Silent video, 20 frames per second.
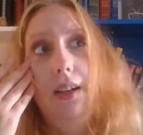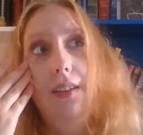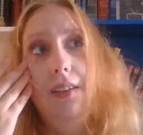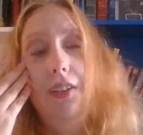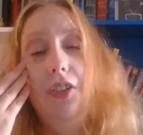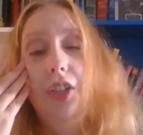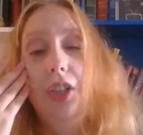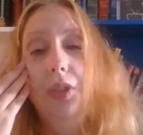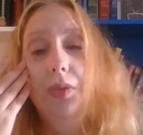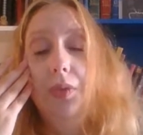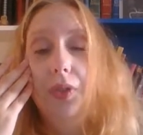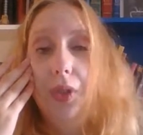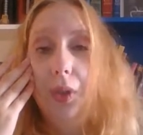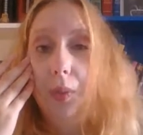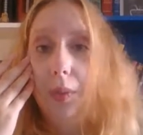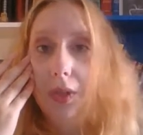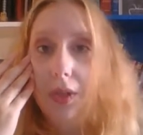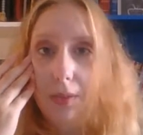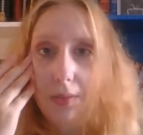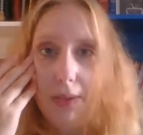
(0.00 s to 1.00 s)
the children don't
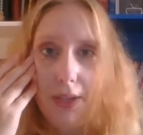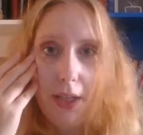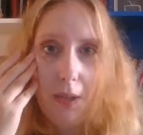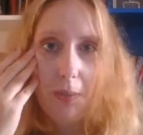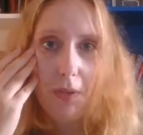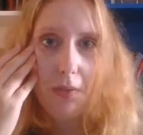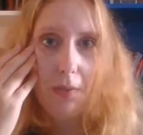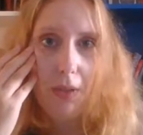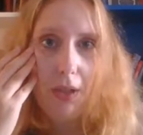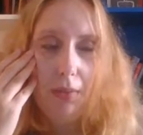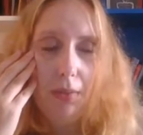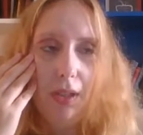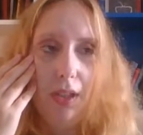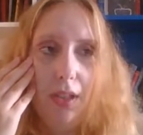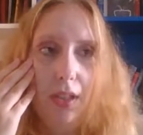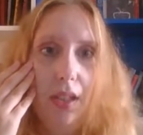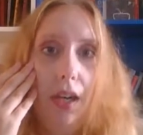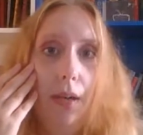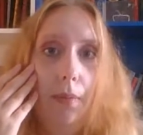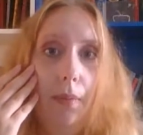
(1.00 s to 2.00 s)
want to play with me
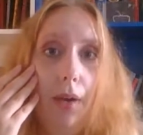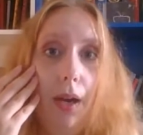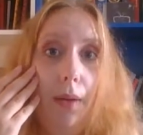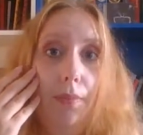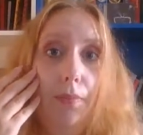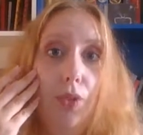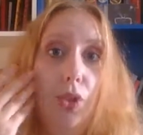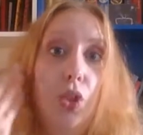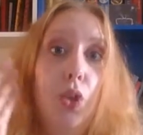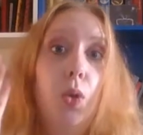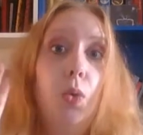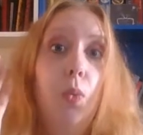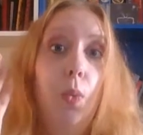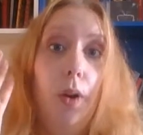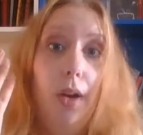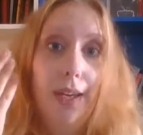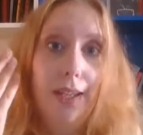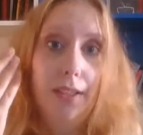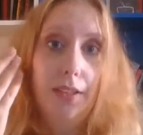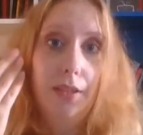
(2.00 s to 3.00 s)
because I'm too
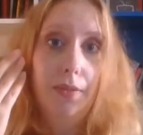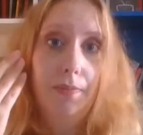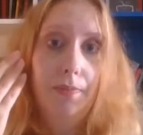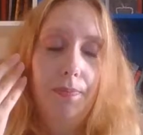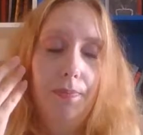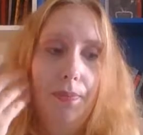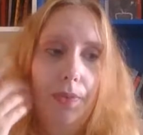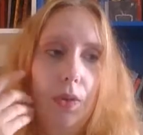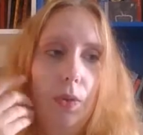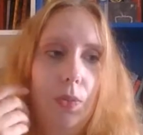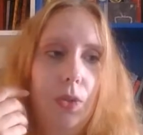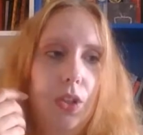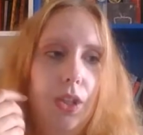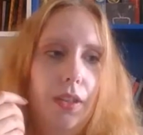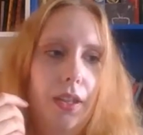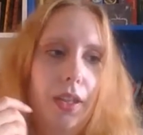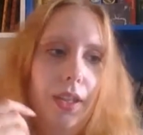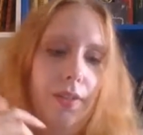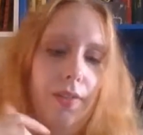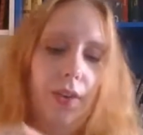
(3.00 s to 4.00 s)
white, which I
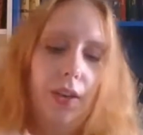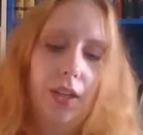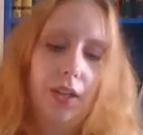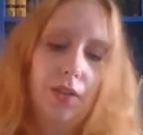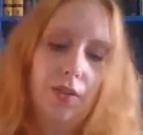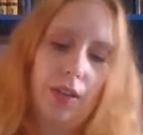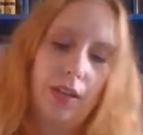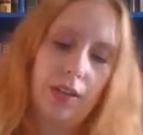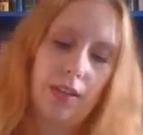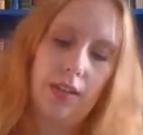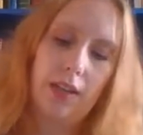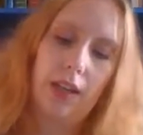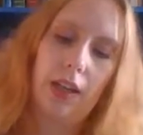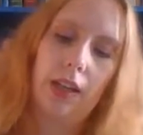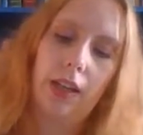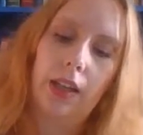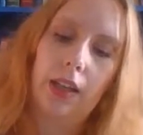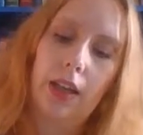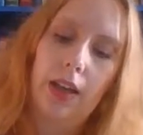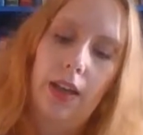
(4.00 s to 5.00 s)
think is very
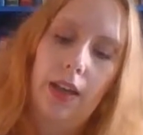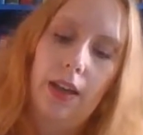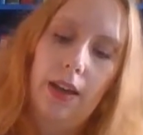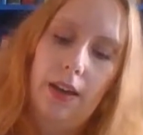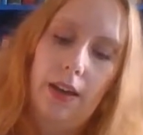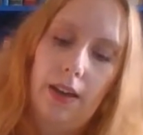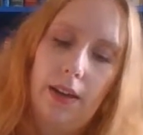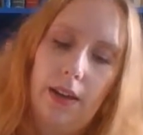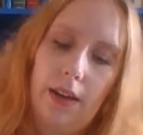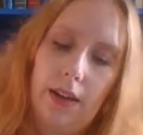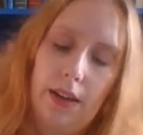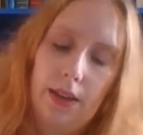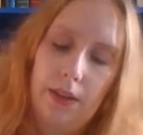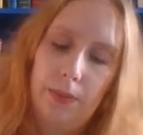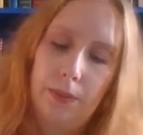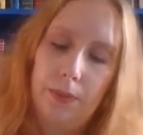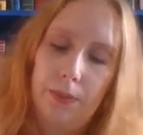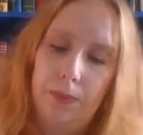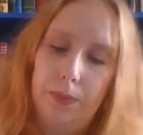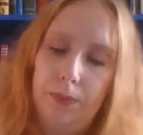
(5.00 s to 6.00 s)
interesting.
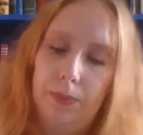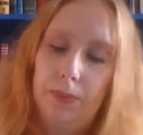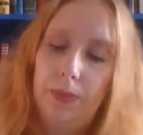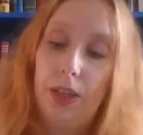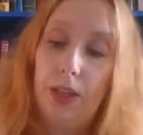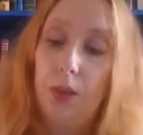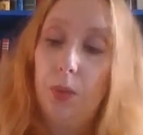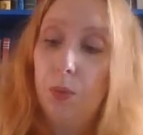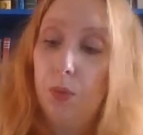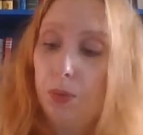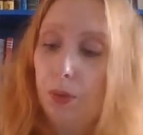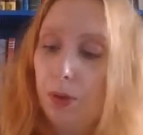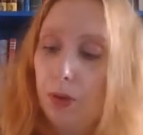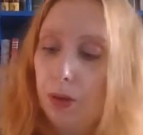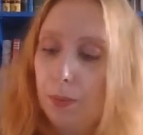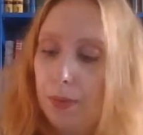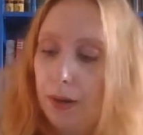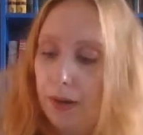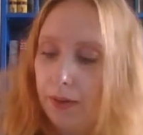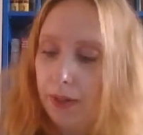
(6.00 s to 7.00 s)
That you also
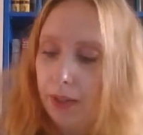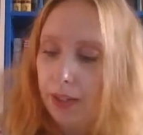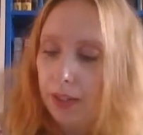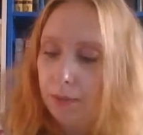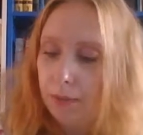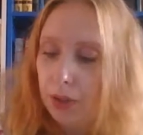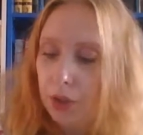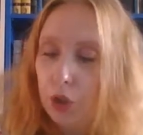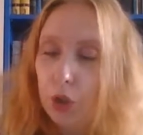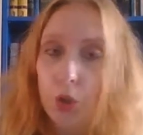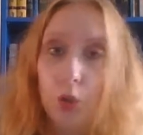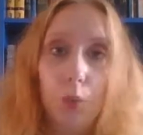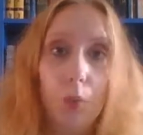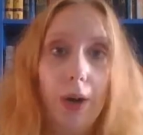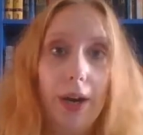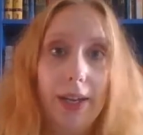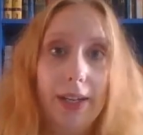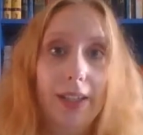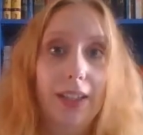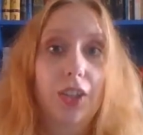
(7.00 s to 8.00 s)
apparently can be too
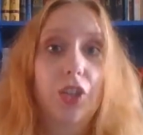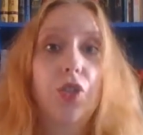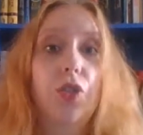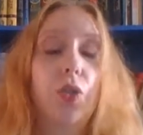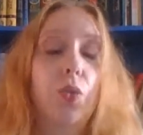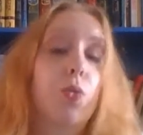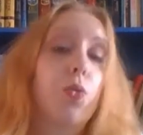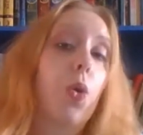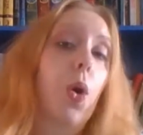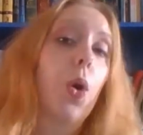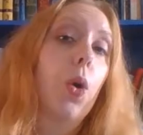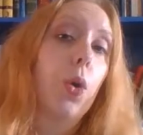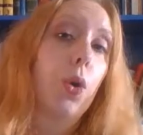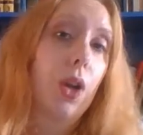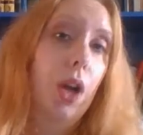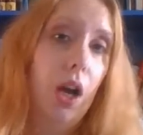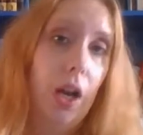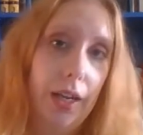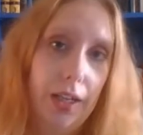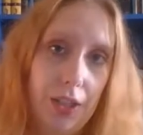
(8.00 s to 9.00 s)
white, like the wrong
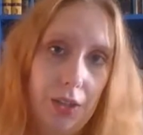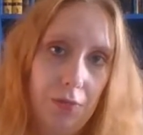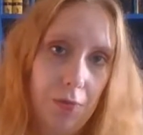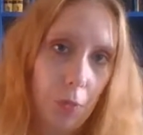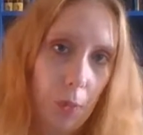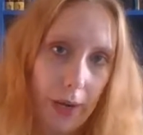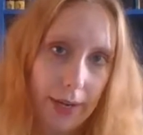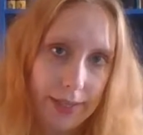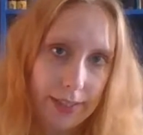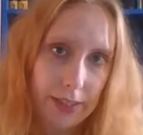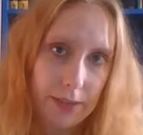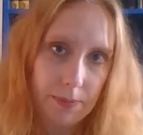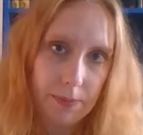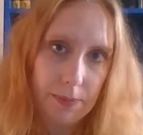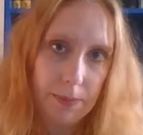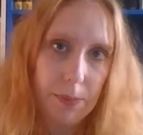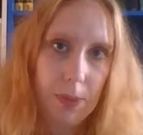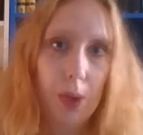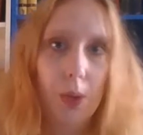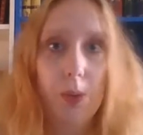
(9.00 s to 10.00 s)
kind of white,
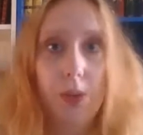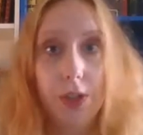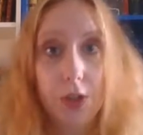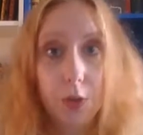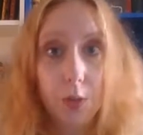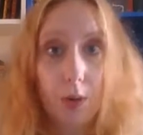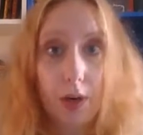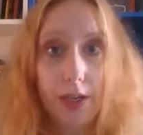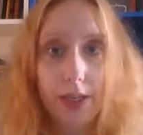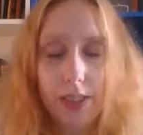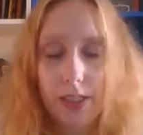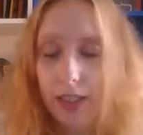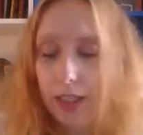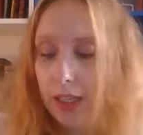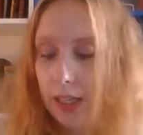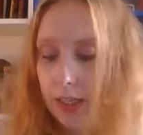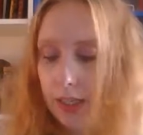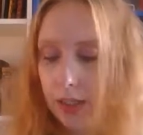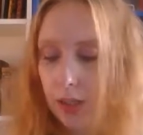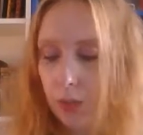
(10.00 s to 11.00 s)
Polish white,
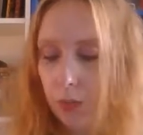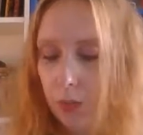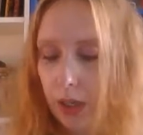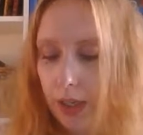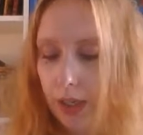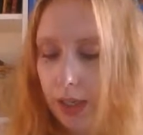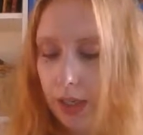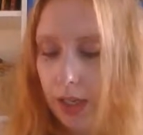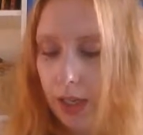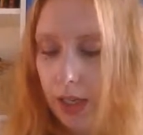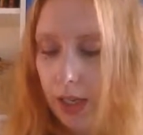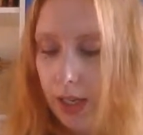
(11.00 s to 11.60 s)
Eastern white.